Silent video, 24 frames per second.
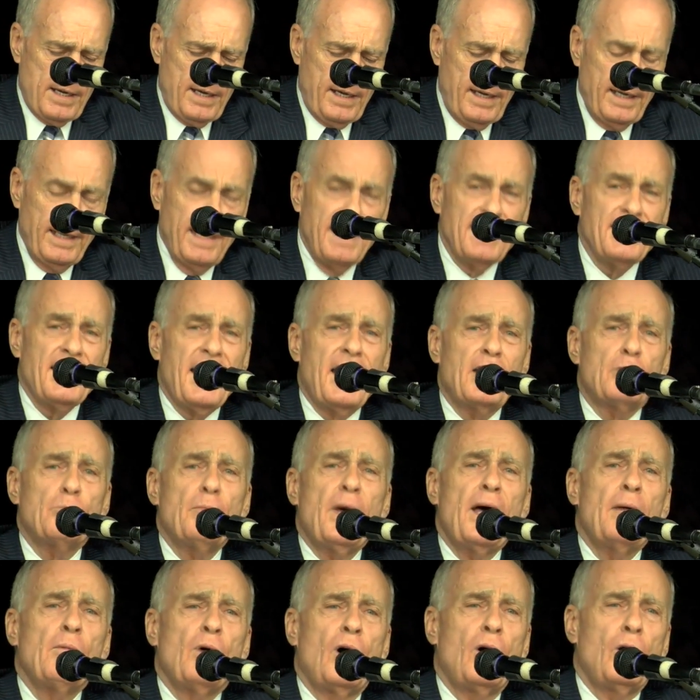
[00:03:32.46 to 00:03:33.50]
And in that
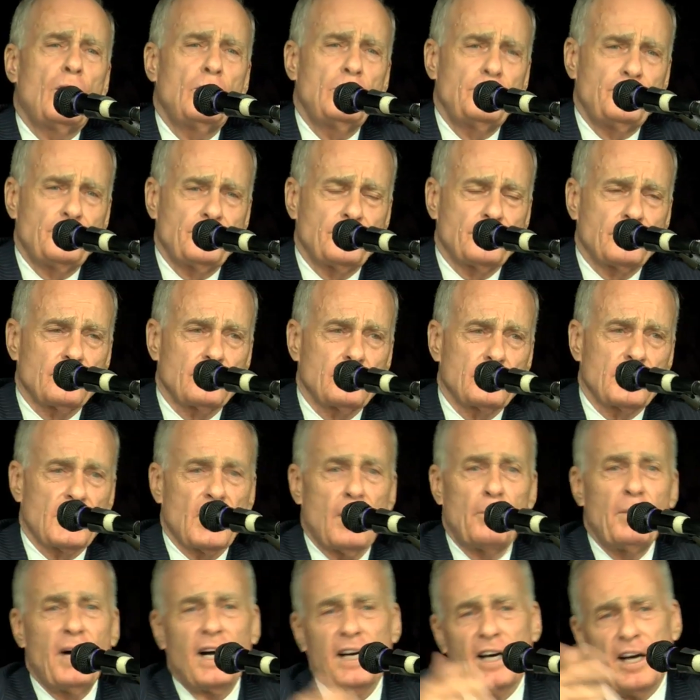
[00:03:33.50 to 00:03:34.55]
memo,
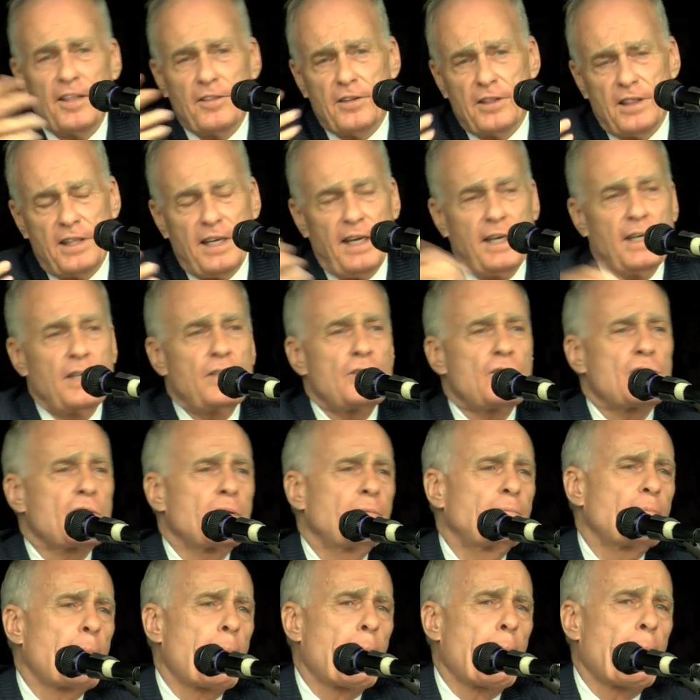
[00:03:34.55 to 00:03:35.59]
among other things,
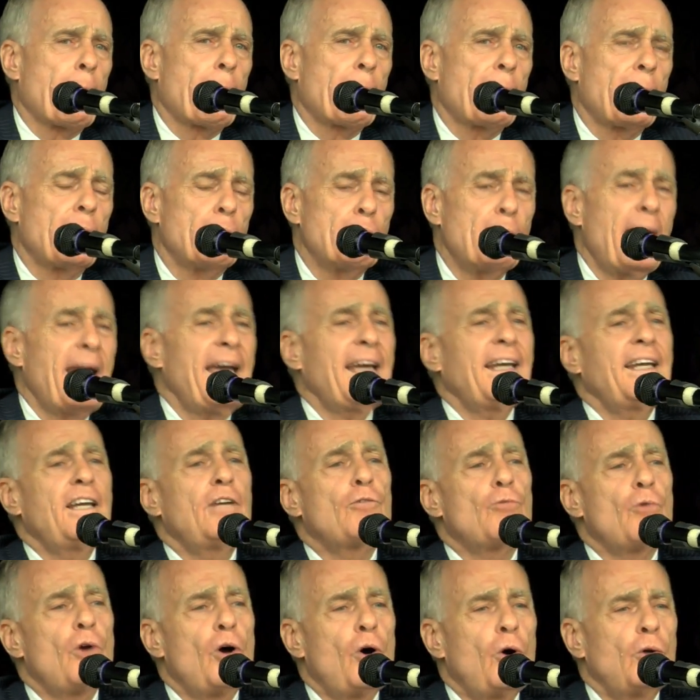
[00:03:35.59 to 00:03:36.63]

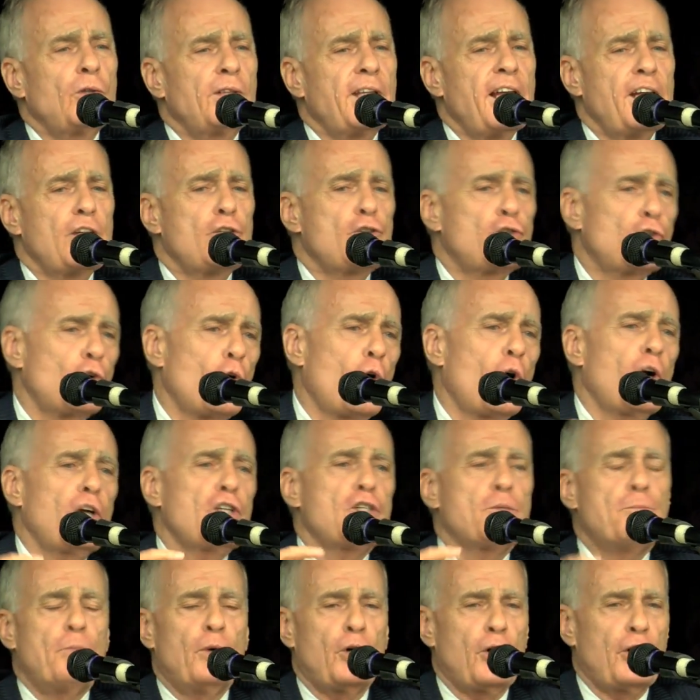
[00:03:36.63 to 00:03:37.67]
Manning wrote that
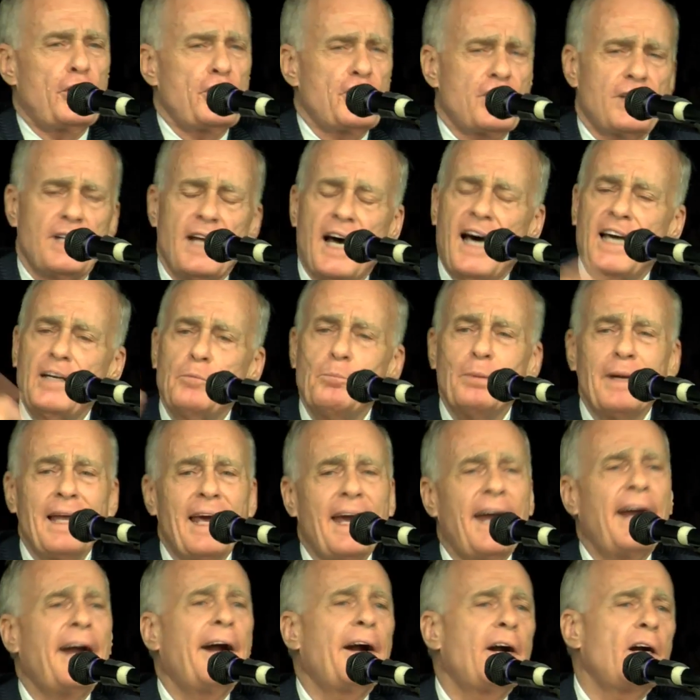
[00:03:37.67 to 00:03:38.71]
George Bush, not
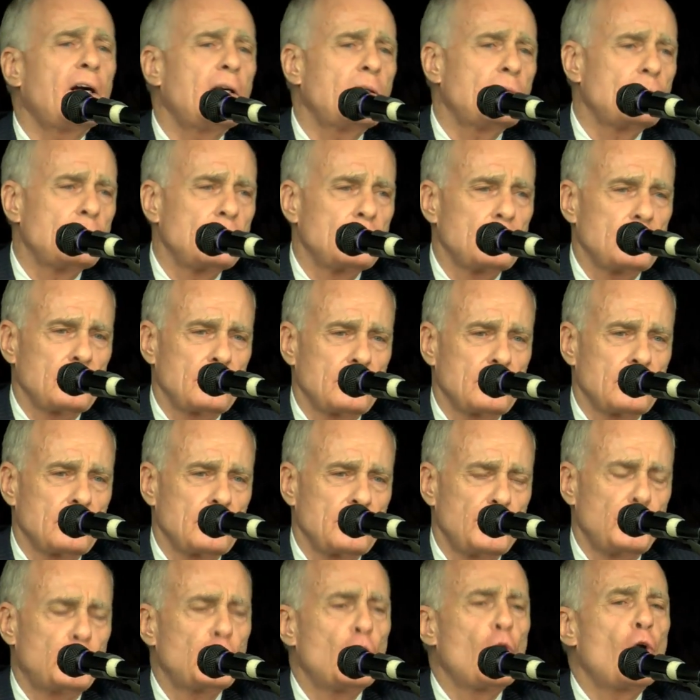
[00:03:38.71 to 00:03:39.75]
Blair,
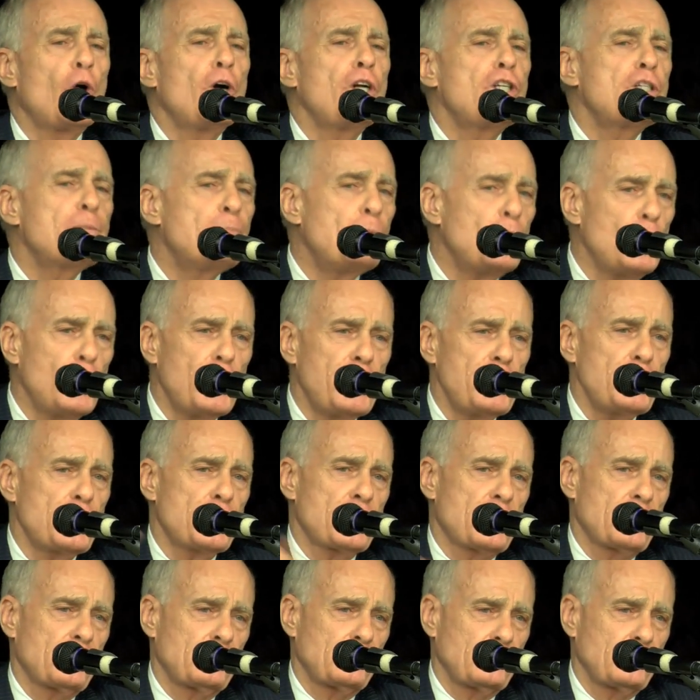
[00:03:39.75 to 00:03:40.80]
George Bush,